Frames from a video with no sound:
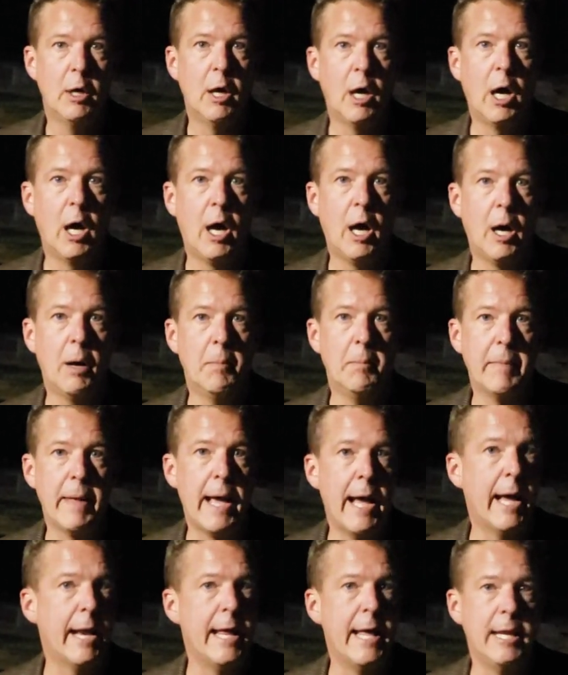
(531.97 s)
Um,
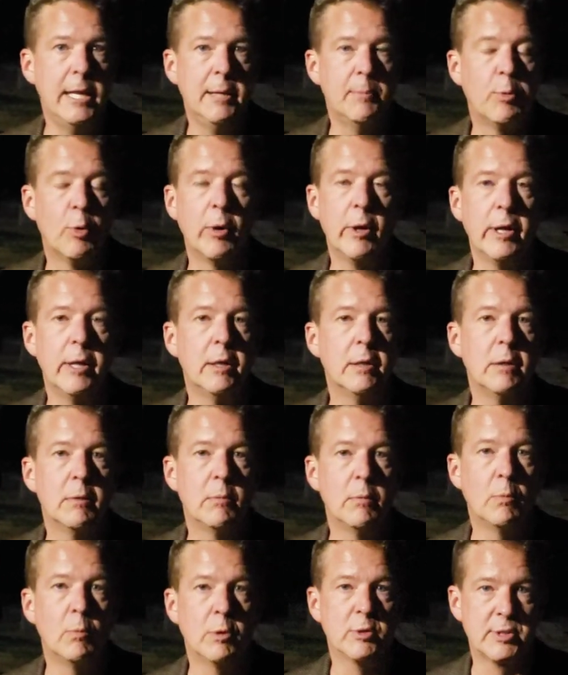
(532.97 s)
at any point
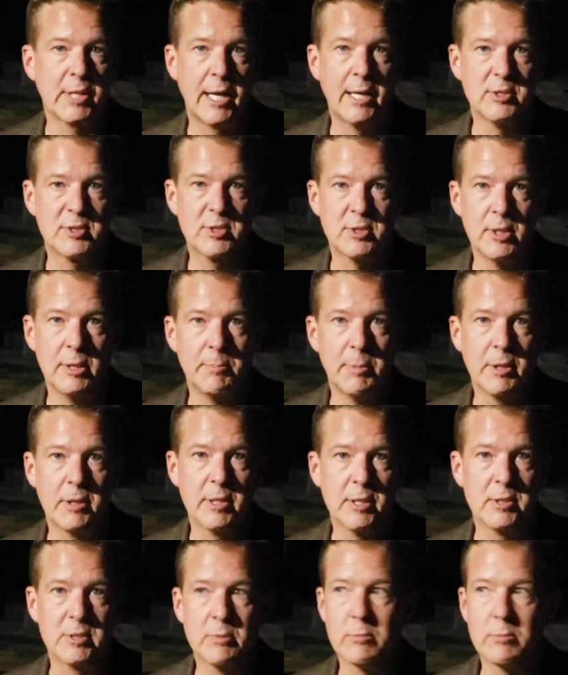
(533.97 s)
was I asleep at this.